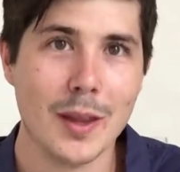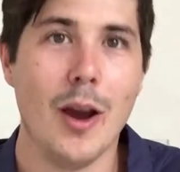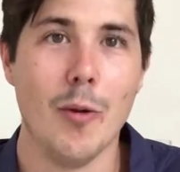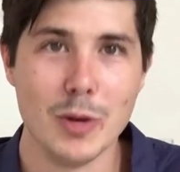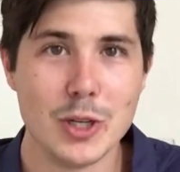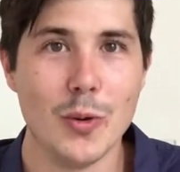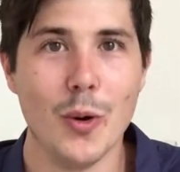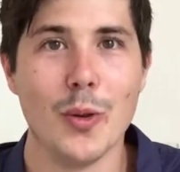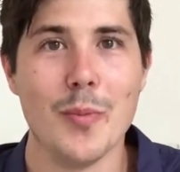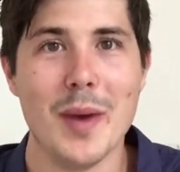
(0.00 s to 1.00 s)
I wish you
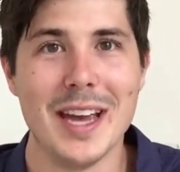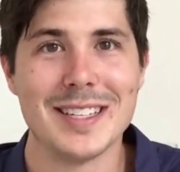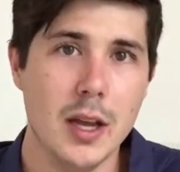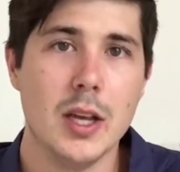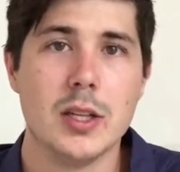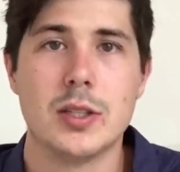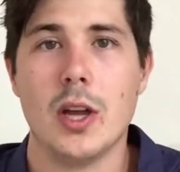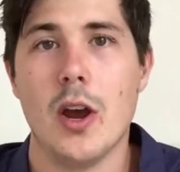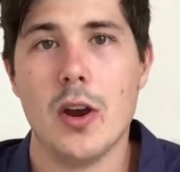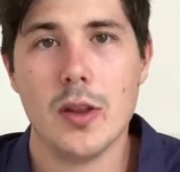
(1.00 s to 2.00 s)
all the best.
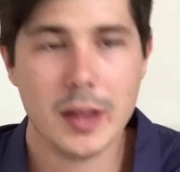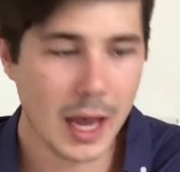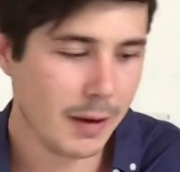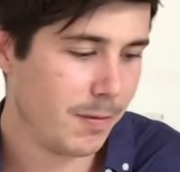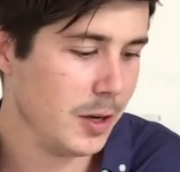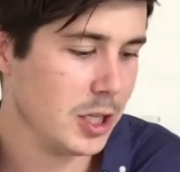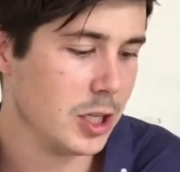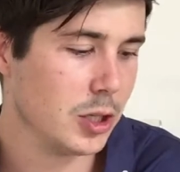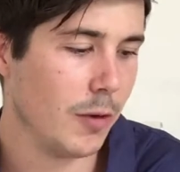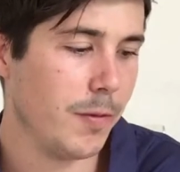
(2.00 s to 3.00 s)
So that
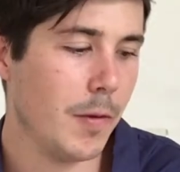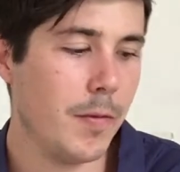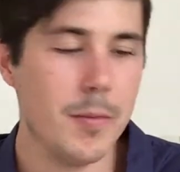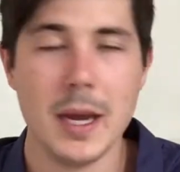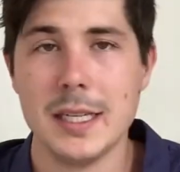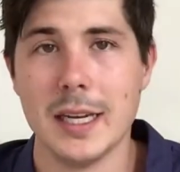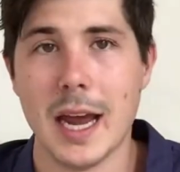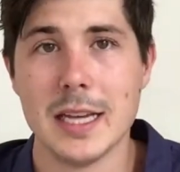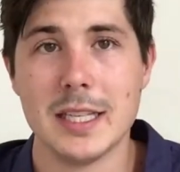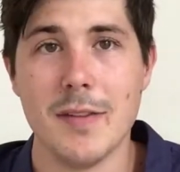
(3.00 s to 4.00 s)
finishes off for me
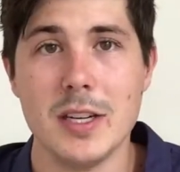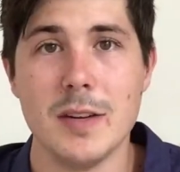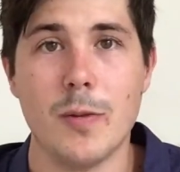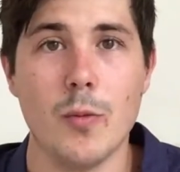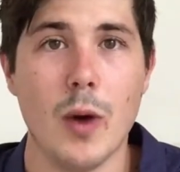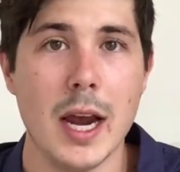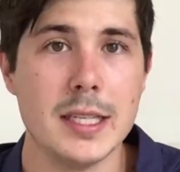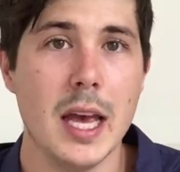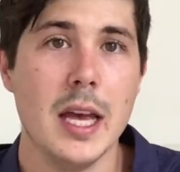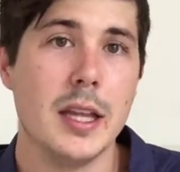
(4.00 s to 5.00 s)
today. Seven different
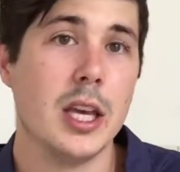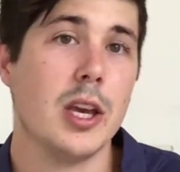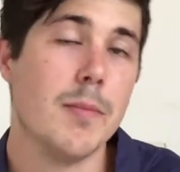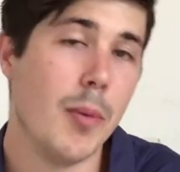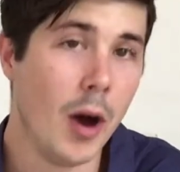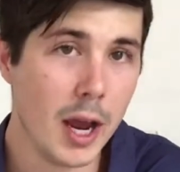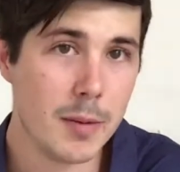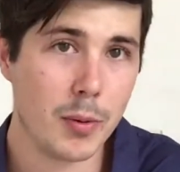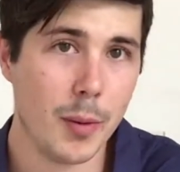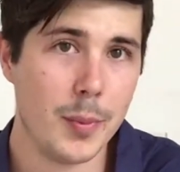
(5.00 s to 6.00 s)
ways that you can buy a
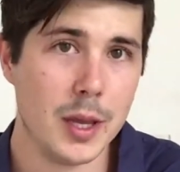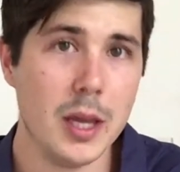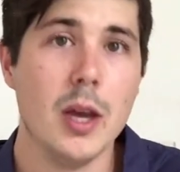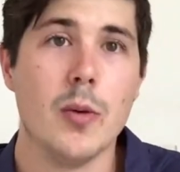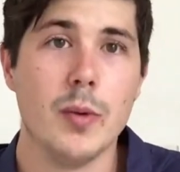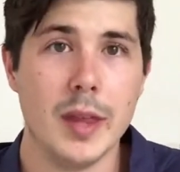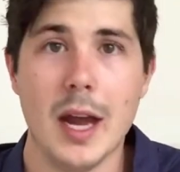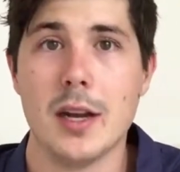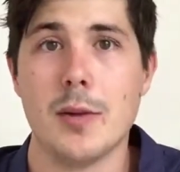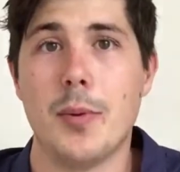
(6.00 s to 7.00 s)
property
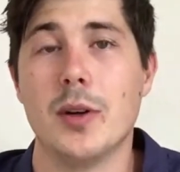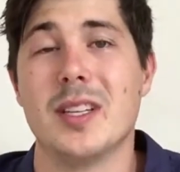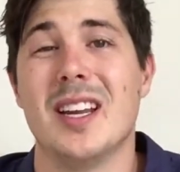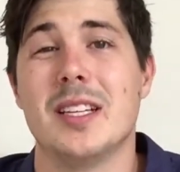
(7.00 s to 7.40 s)
without a deposit.